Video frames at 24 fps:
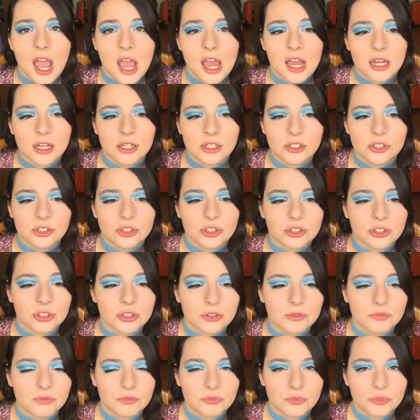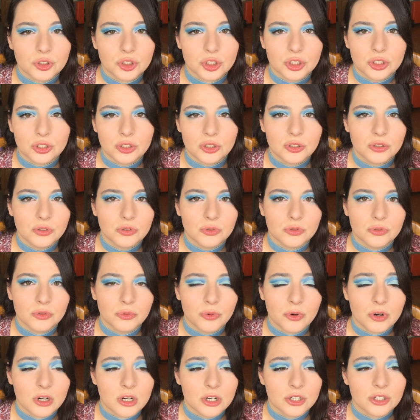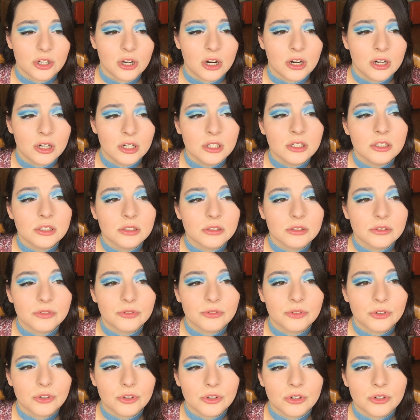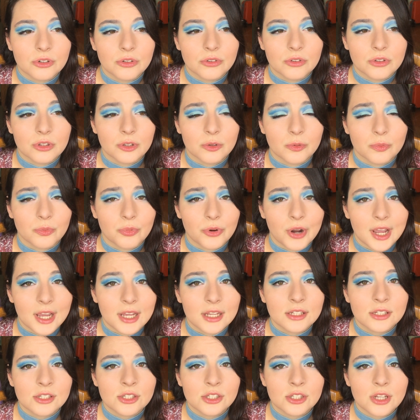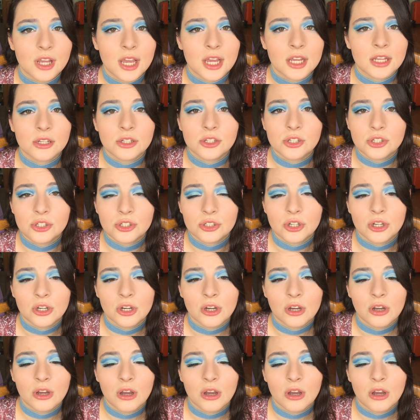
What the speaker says: and she worked hard for the brand, and